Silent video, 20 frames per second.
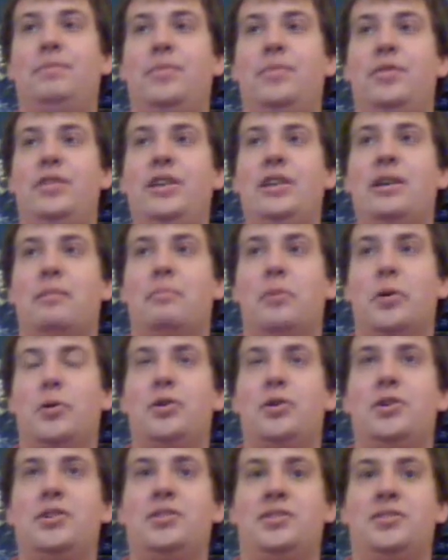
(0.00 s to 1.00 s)
the
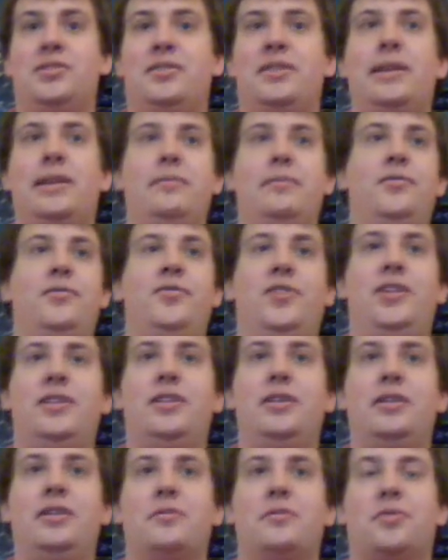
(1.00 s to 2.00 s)
emotions that I'm
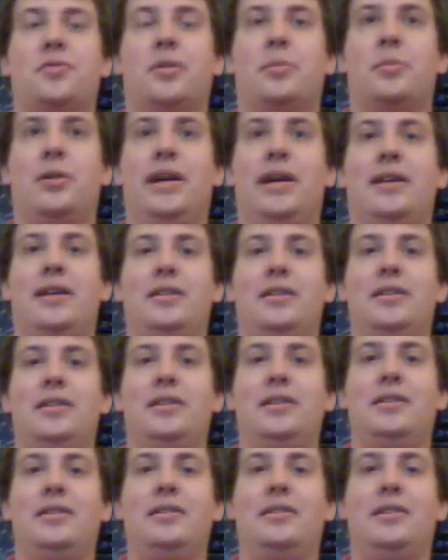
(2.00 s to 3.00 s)
feeling from
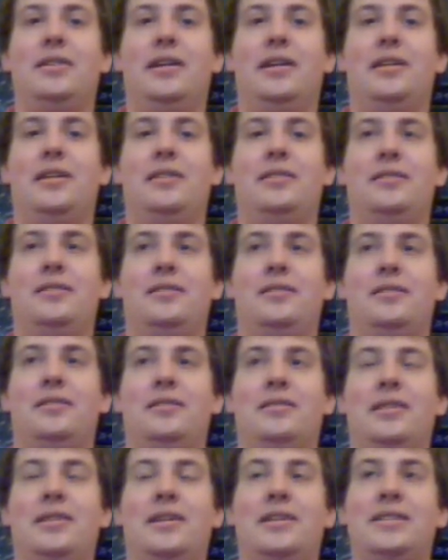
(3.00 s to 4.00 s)
reality. And
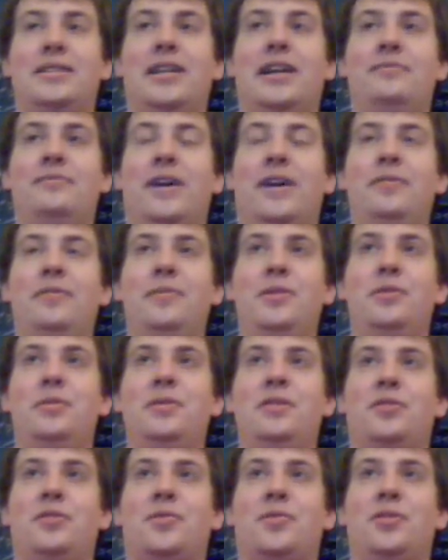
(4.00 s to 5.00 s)
like I said, I've been
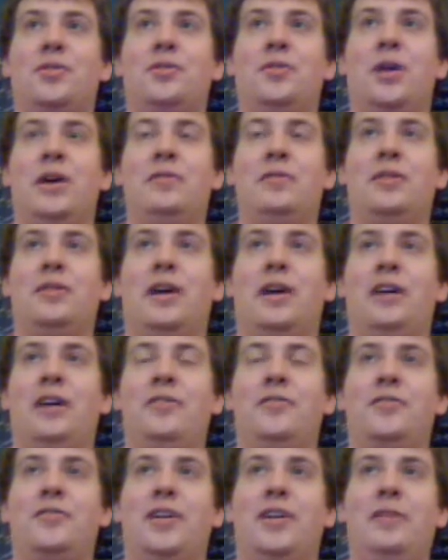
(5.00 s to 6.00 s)
doing this for
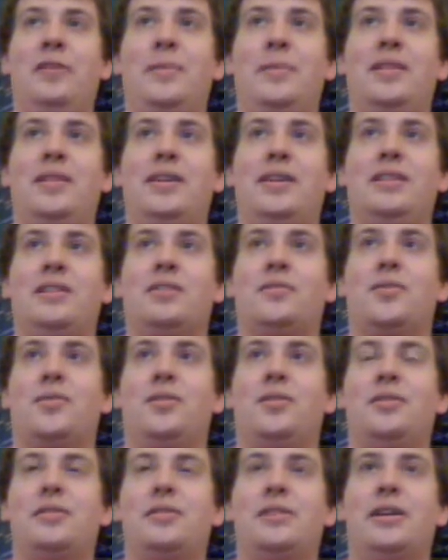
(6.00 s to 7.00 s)
I've been like this for
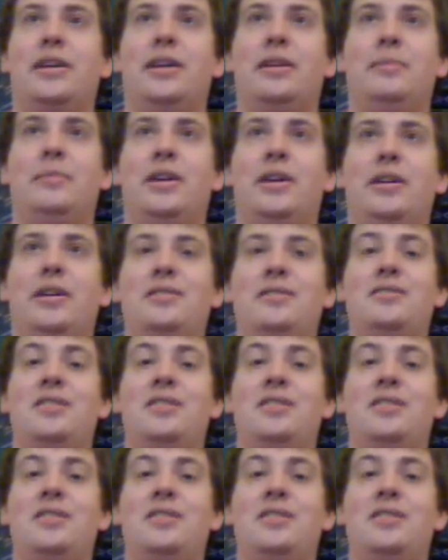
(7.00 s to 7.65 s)
a long time, and